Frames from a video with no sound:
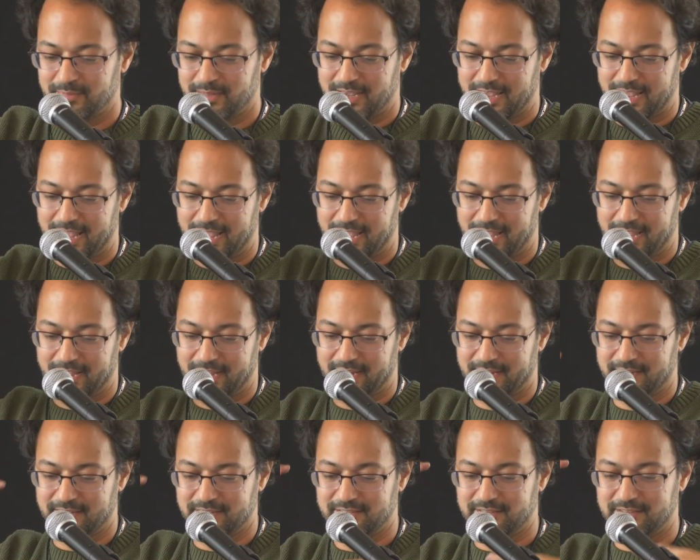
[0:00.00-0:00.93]

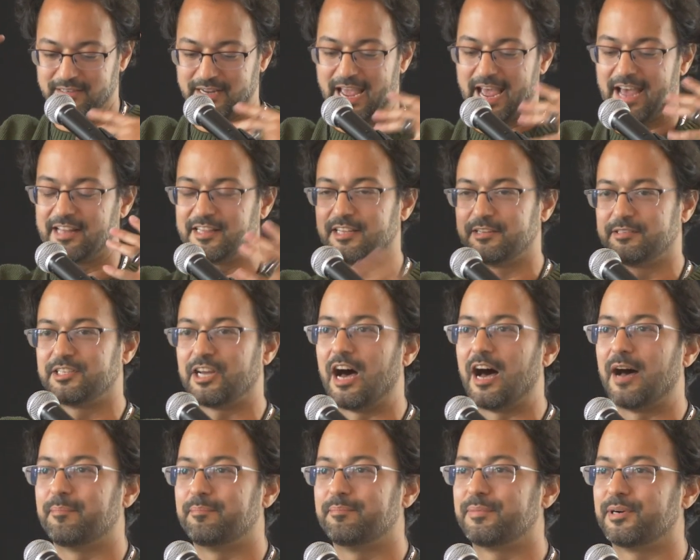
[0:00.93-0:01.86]
and had the
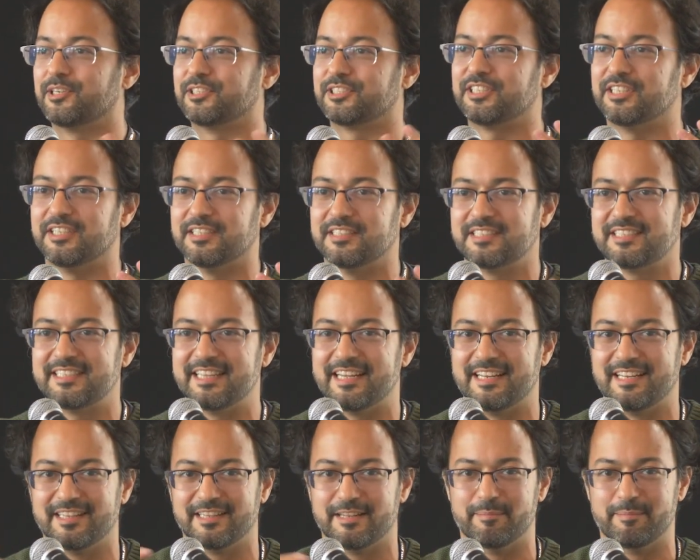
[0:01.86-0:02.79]
top person
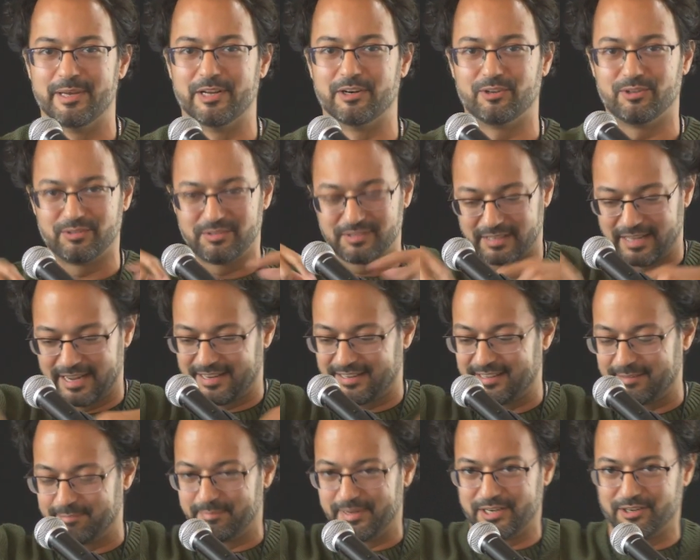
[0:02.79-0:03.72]
sit in the middle, like
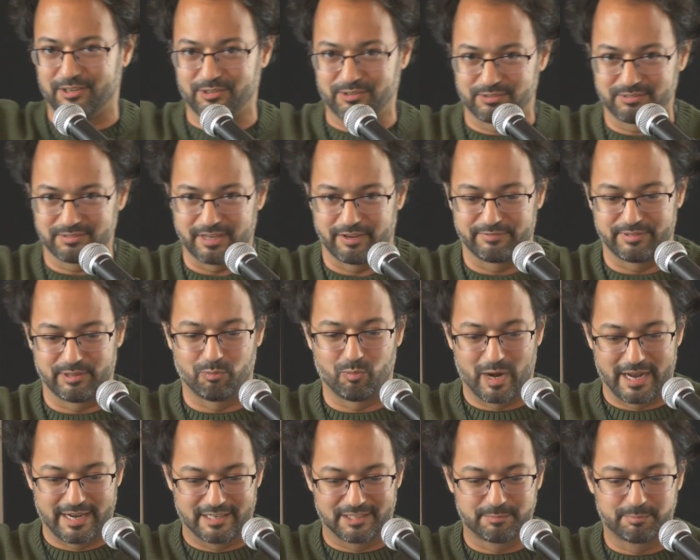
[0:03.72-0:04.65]
the middle of the
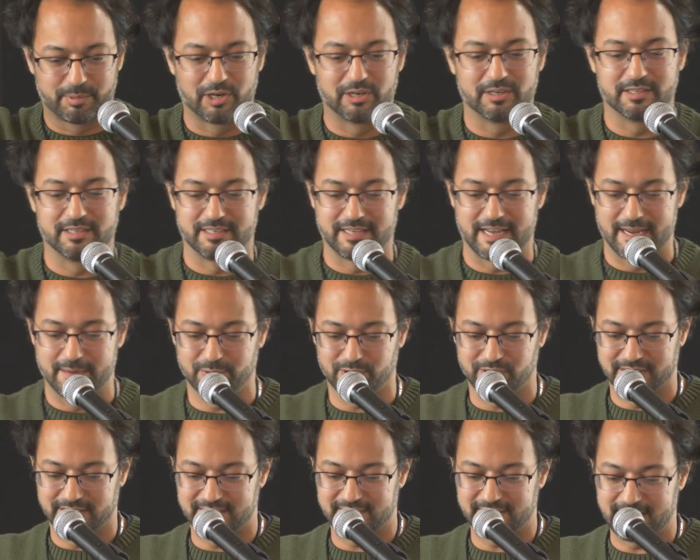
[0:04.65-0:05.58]
widest part of the
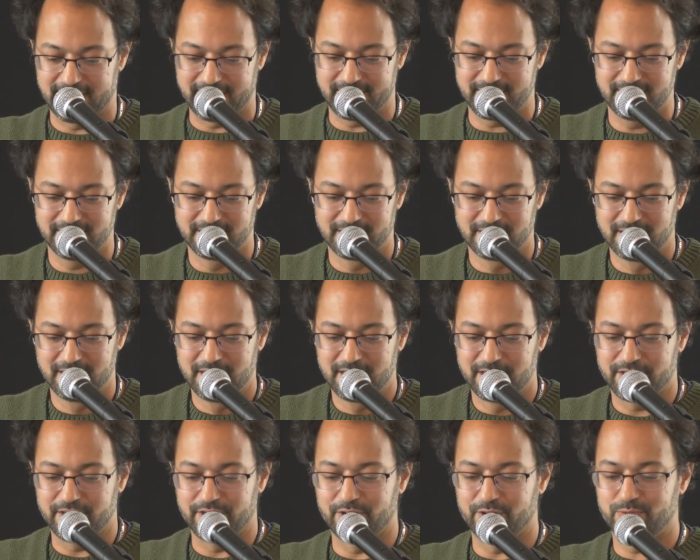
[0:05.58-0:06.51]
table instead?
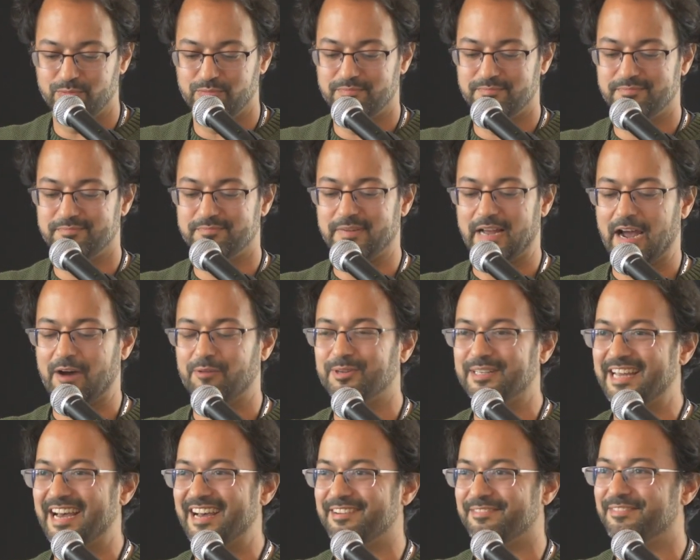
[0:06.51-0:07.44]
You know, how
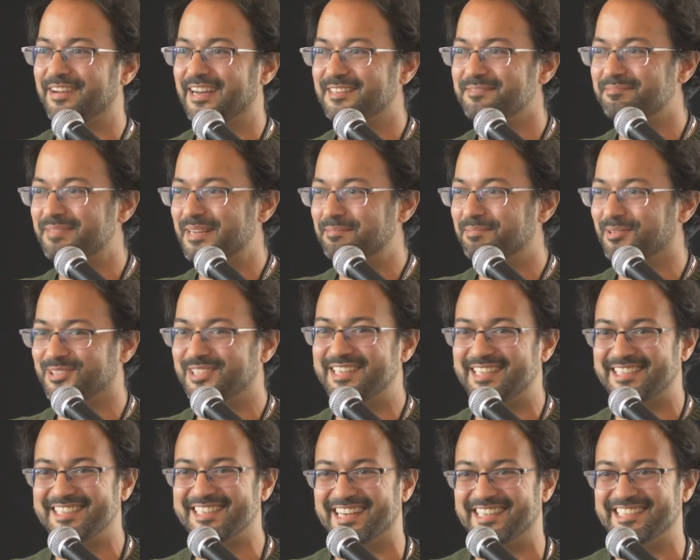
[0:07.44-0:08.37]
would that affect people's
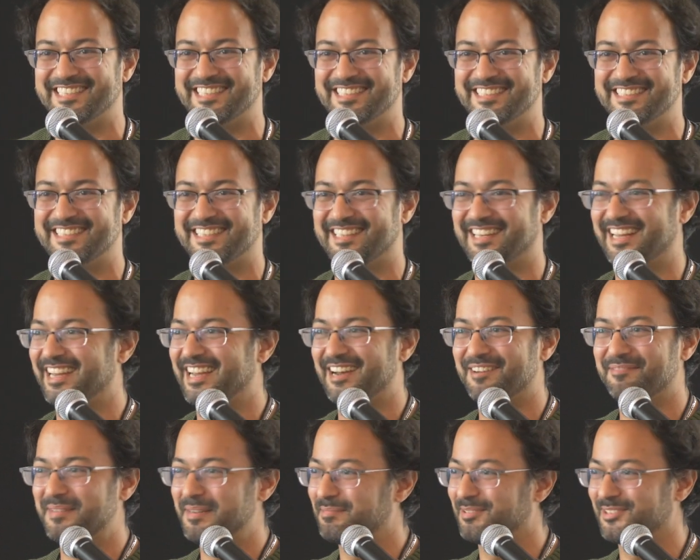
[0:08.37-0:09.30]
discussions and like
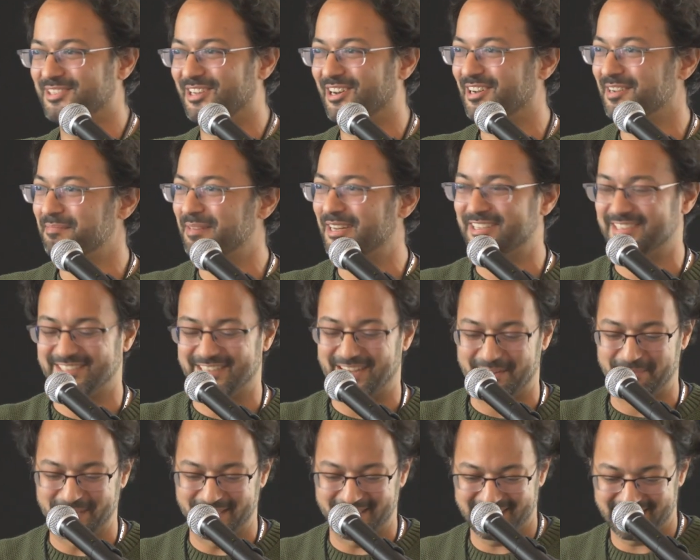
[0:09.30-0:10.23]
how people talk about a
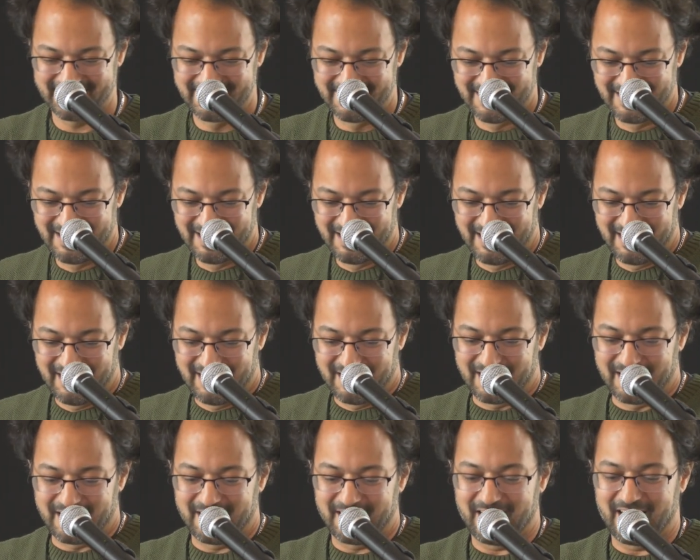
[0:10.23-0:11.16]
topic?
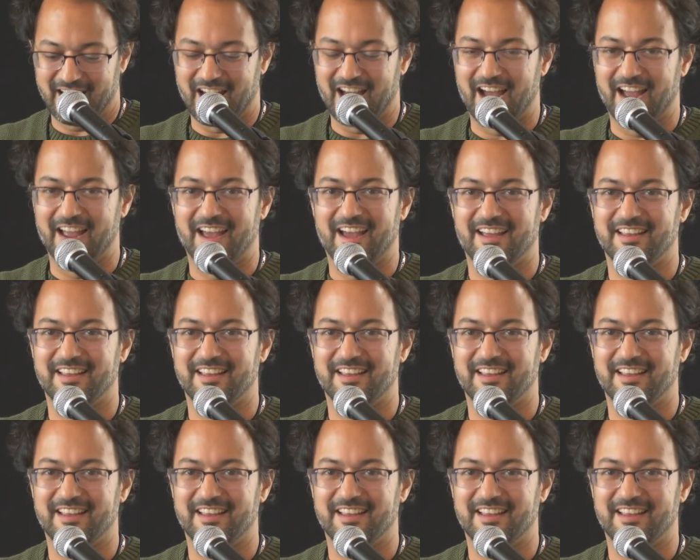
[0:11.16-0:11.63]
I